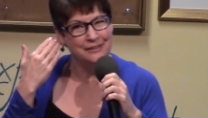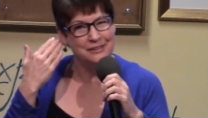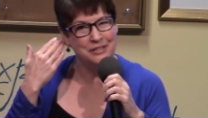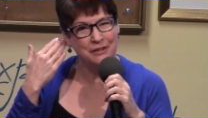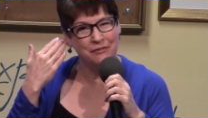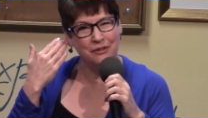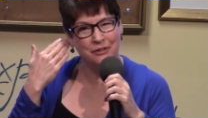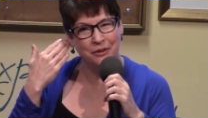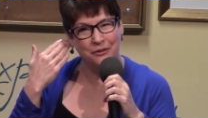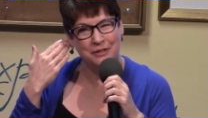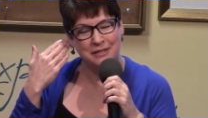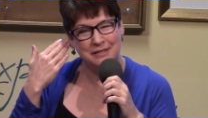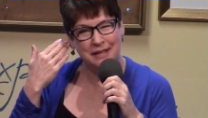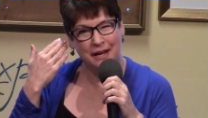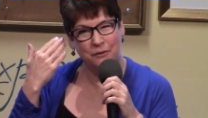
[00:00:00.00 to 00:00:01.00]
Do you ever
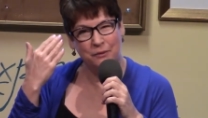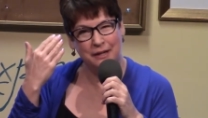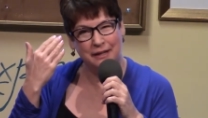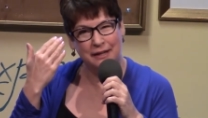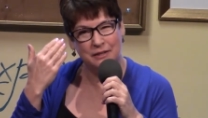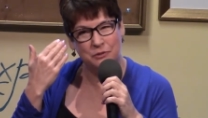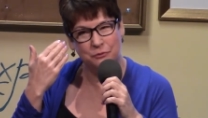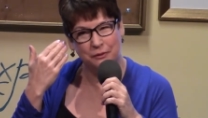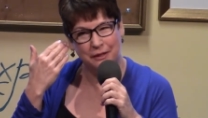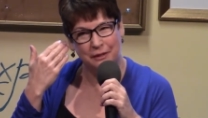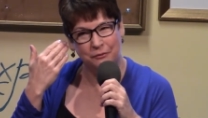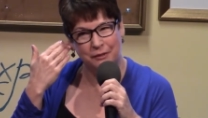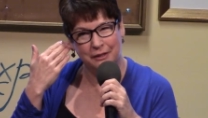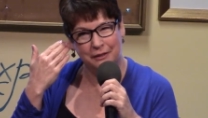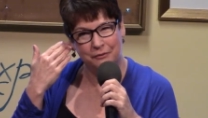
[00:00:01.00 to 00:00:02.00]
notice that when it gets really,
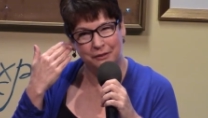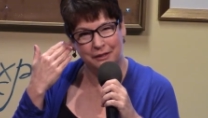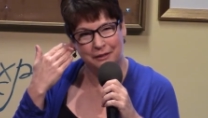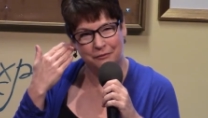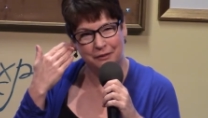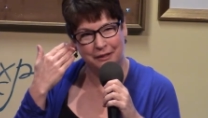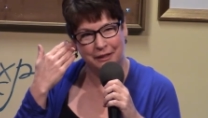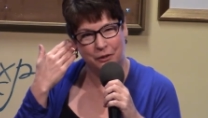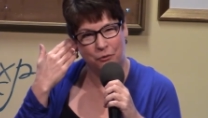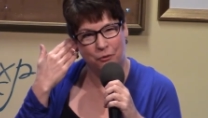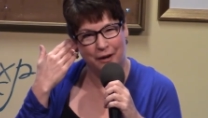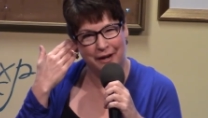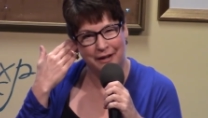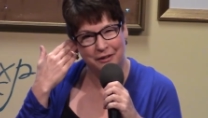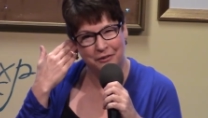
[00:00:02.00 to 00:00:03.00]
really, really, really
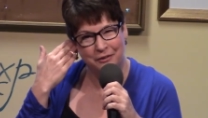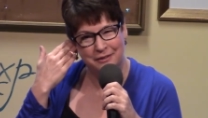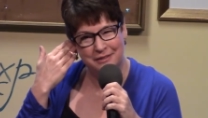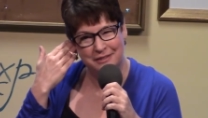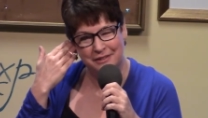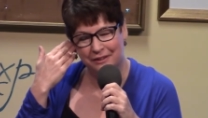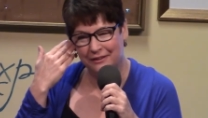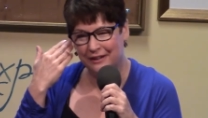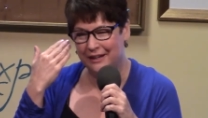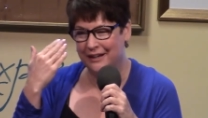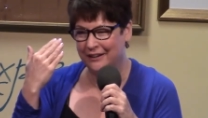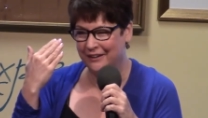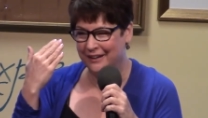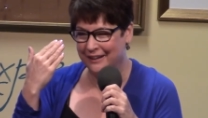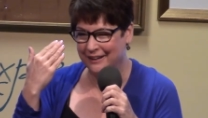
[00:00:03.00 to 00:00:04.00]
quiet, you can start
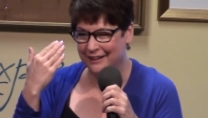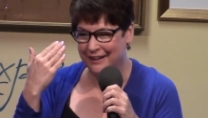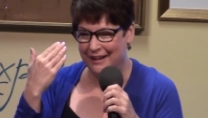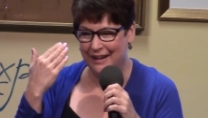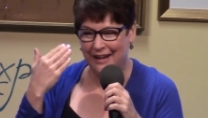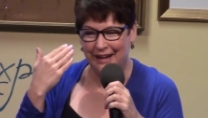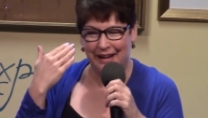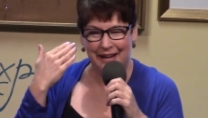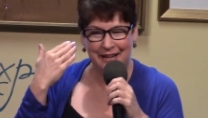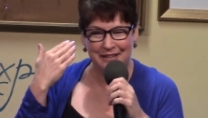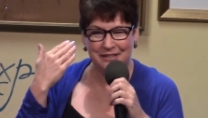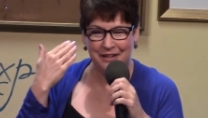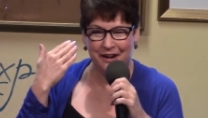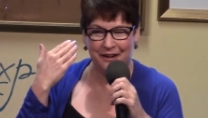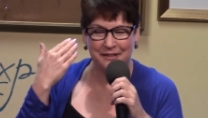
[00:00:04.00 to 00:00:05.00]
hearing? And it
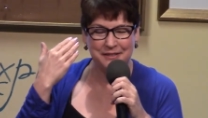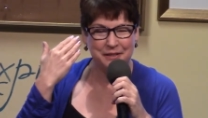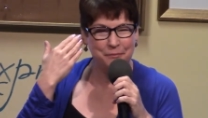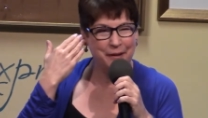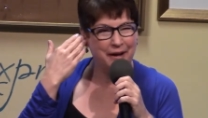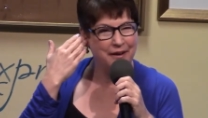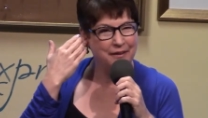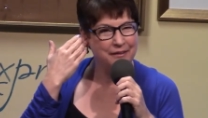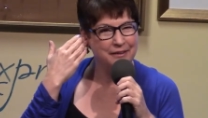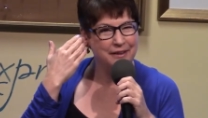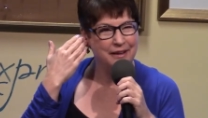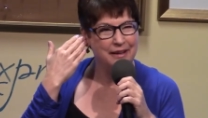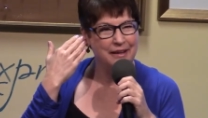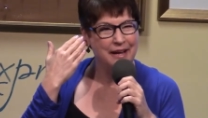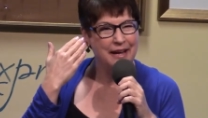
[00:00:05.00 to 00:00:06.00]
talks about
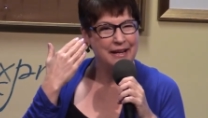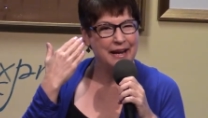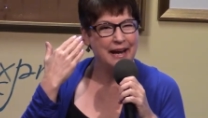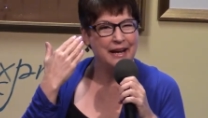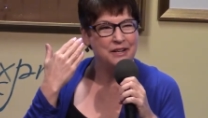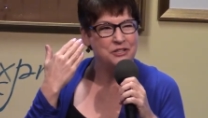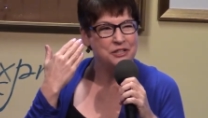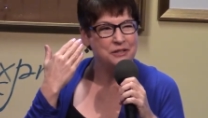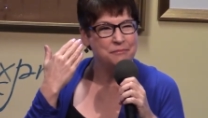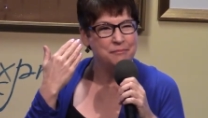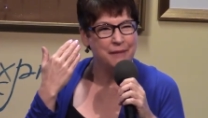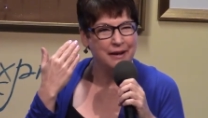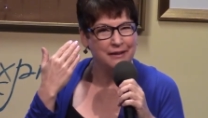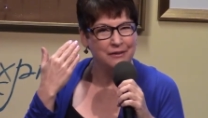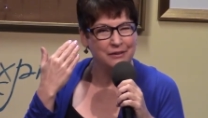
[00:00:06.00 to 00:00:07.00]
an ancient
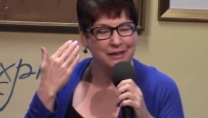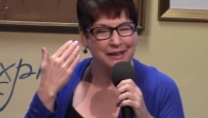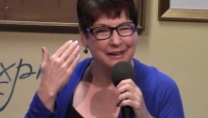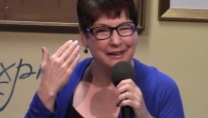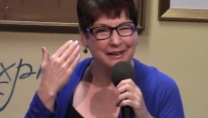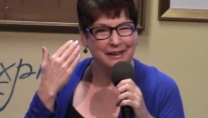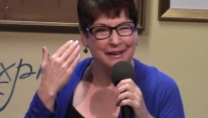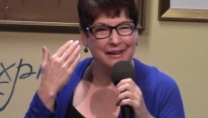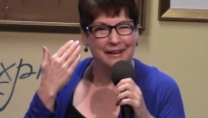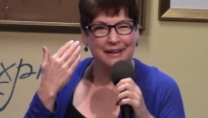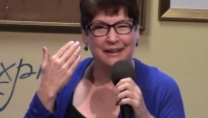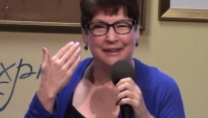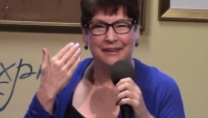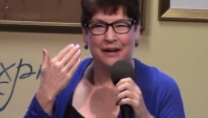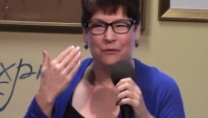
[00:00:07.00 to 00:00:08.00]
melody
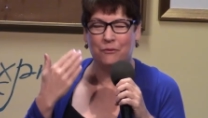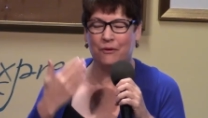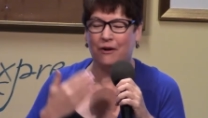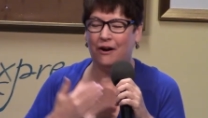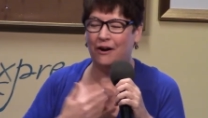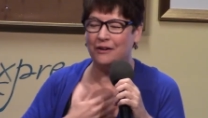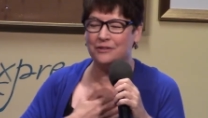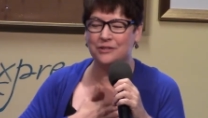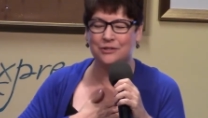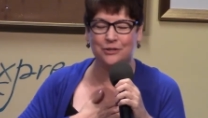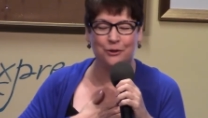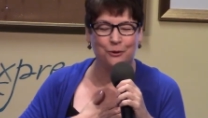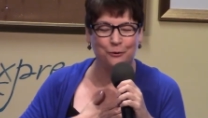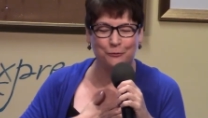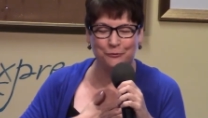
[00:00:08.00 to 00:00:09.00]
that we're all
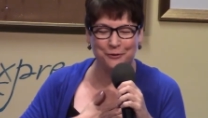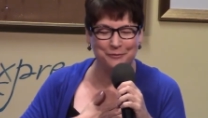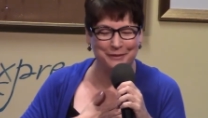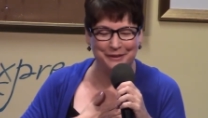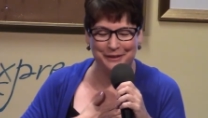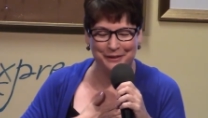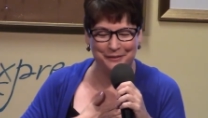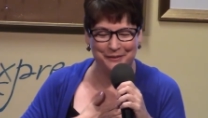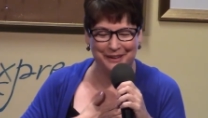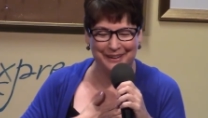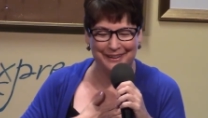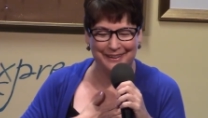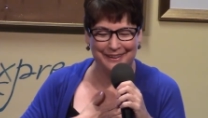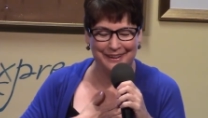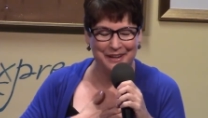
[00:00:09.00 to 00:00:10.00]
so familiar
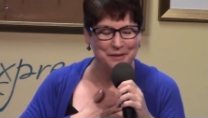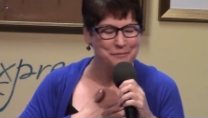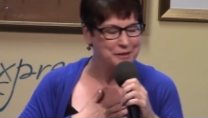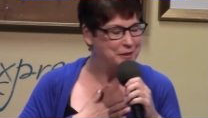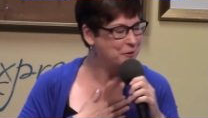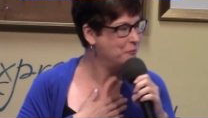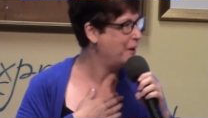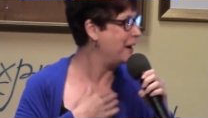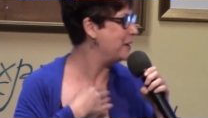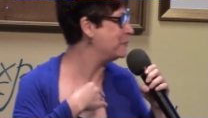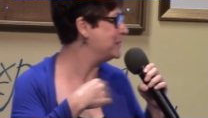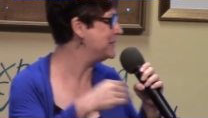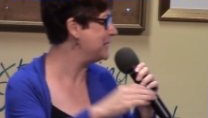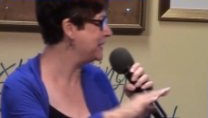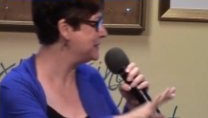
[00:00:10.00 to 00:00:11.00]
with. But you're right,
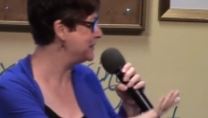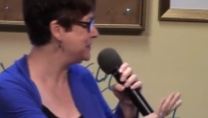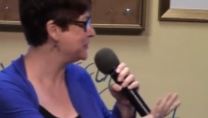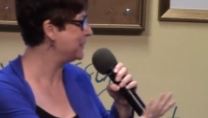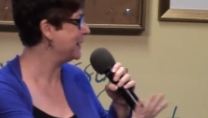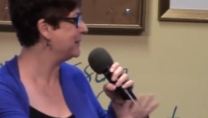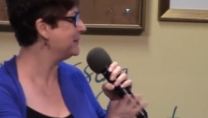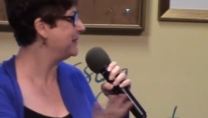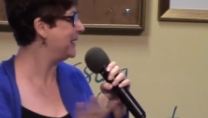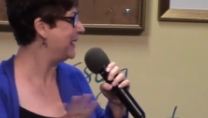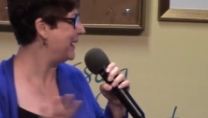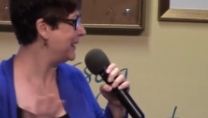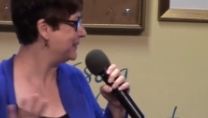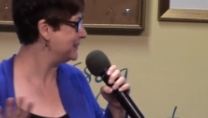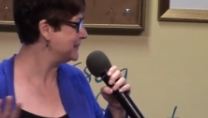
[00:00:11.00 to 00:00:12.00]
we tend to drown that
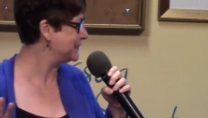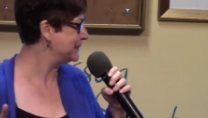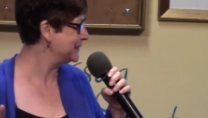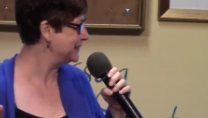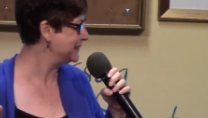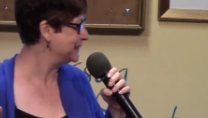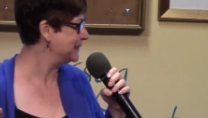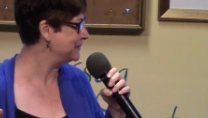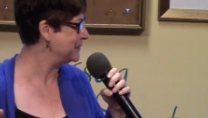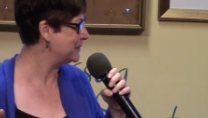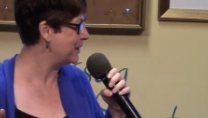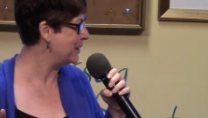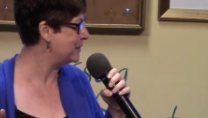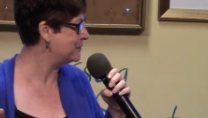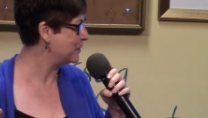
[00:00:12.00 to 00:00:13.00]
out with
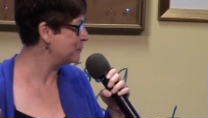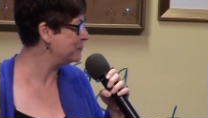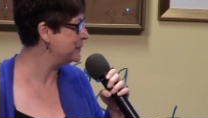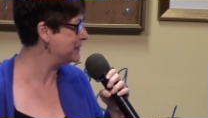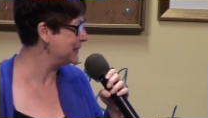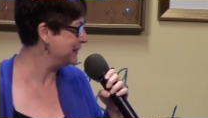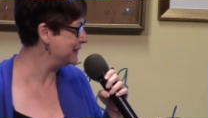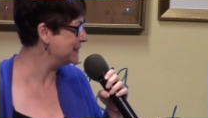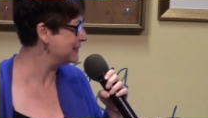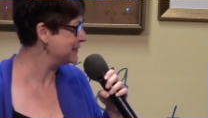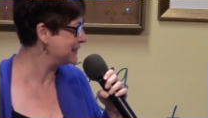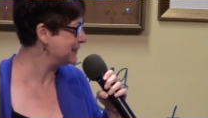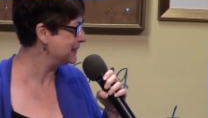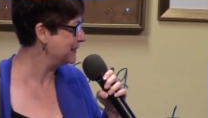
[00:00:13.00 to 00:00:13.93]
all of our busyness.